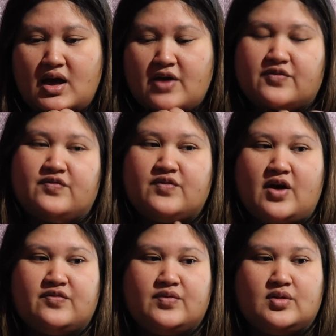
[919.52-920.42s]
I,
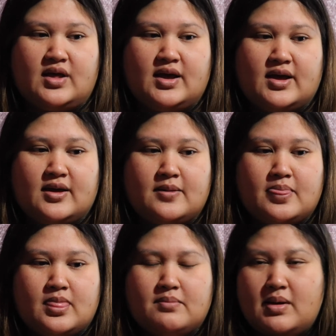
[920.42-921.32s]
I feel like
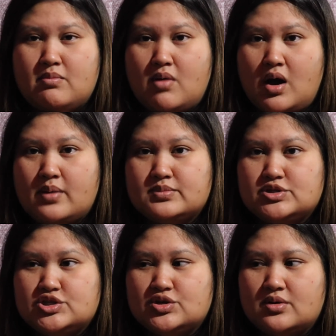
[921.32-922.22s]
my mom
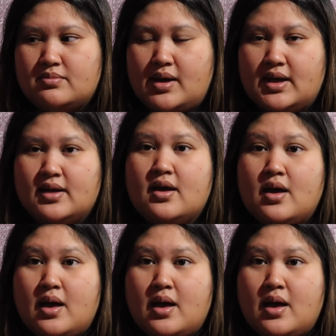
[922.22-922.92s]
took my